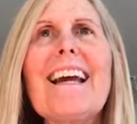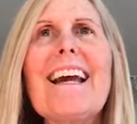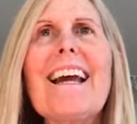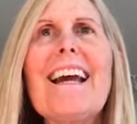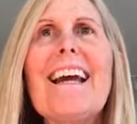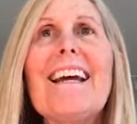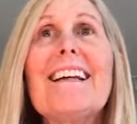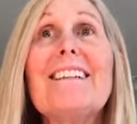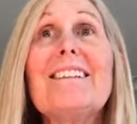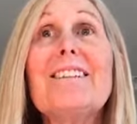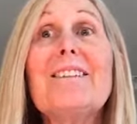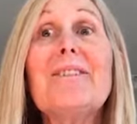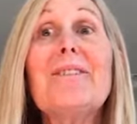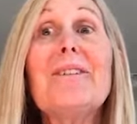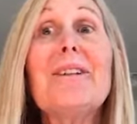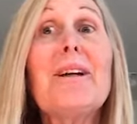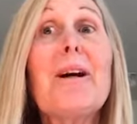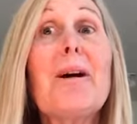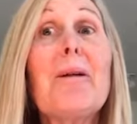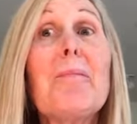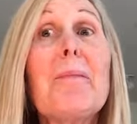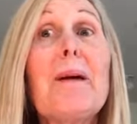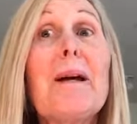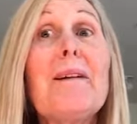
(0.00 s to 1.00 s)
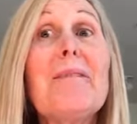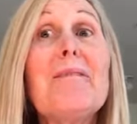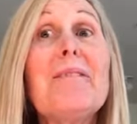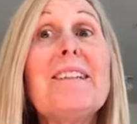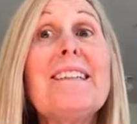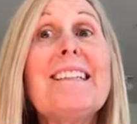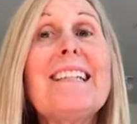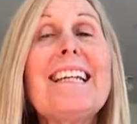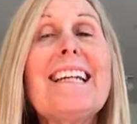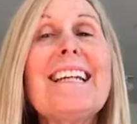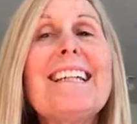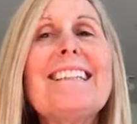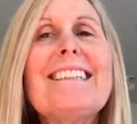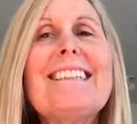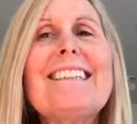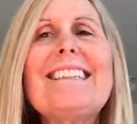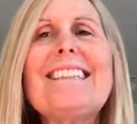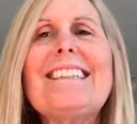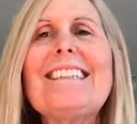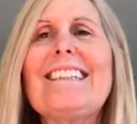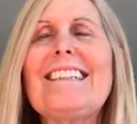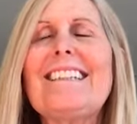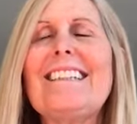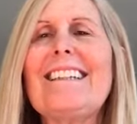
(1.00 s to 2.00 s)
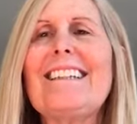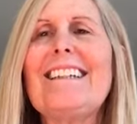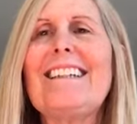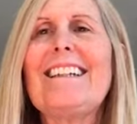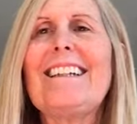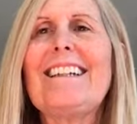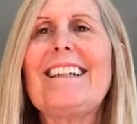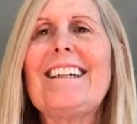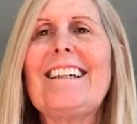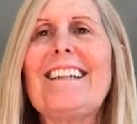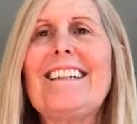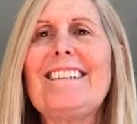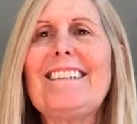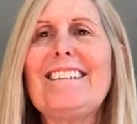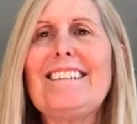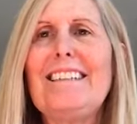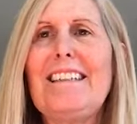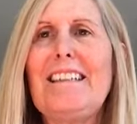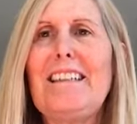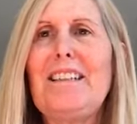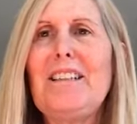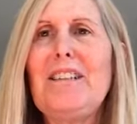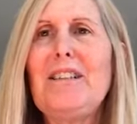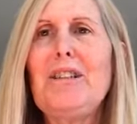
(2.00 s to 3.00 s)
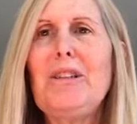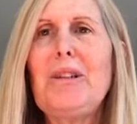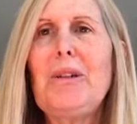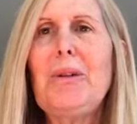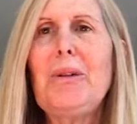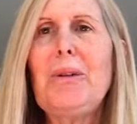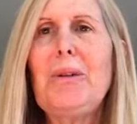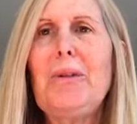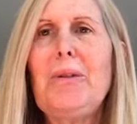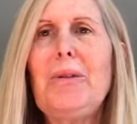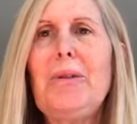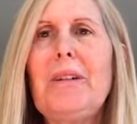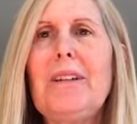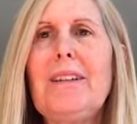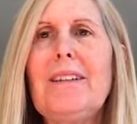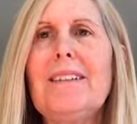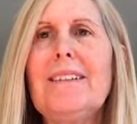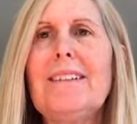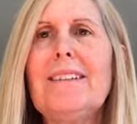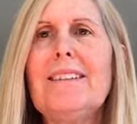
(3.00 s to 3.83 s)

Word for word: and doing our penguin dance. See you soon.